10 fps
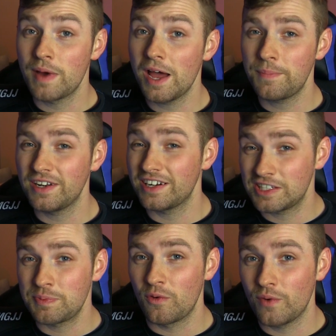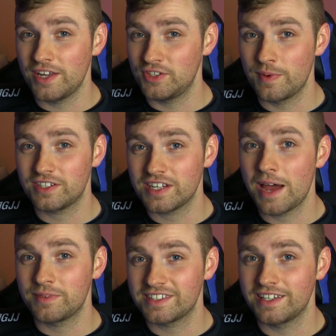in my opinion, I spent way too much
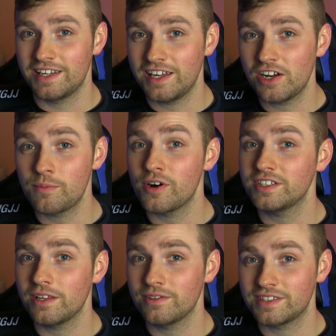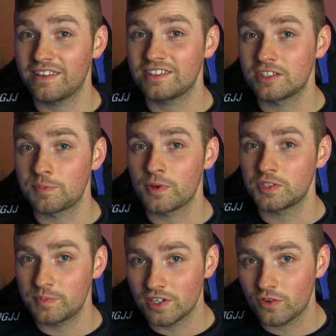time just sitting here. Marcelo said this is supposed
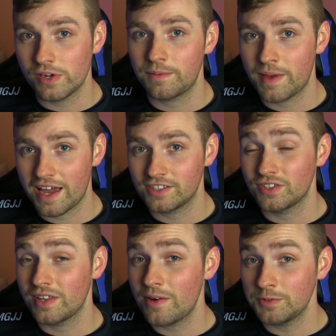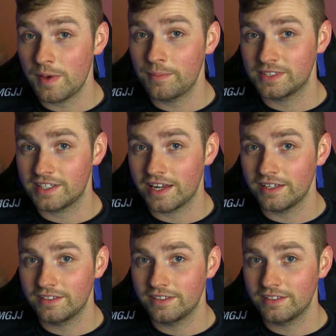to be a quick pass, so that was my mistake.